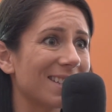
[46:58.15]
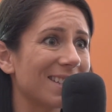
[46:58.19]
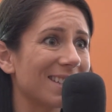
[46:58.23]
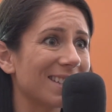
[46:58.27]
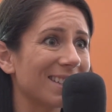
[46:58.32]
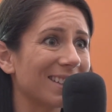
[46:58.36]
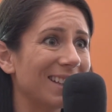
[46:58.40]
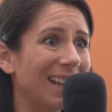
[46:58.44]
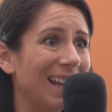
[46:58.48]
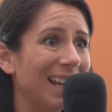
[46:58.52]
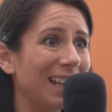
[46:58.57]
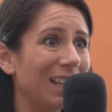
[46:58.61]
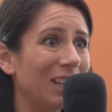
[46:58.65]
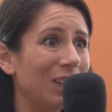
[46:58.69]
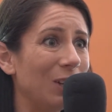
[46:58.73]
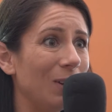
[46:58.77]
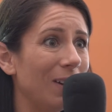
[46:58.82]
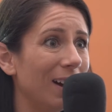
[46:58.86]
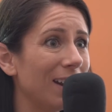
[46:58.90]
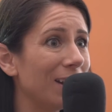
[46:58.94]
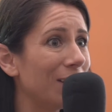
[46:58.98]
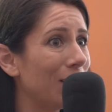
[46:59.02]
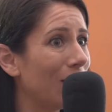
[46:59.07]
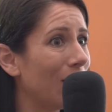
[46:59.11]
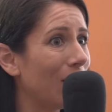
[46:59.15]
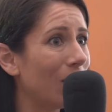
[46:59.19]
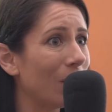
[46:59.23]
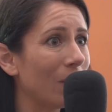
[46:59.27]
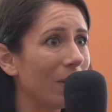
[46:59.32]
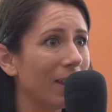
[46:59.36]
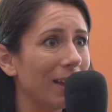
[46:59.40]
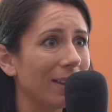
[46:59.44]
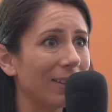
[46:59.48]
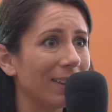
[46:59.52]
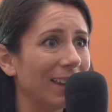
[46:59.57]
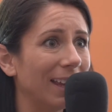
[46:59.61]
Yeah. Like you got to know
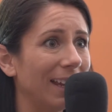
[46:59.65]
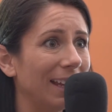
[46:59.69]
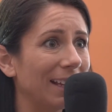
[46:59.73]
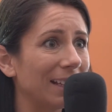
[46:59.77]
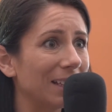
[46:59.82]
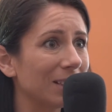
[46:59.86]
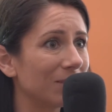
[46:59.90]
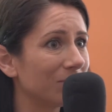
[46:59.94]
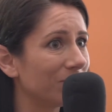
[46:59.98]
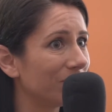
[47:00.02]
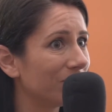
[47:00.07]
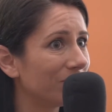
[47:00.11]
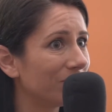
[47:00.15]
that like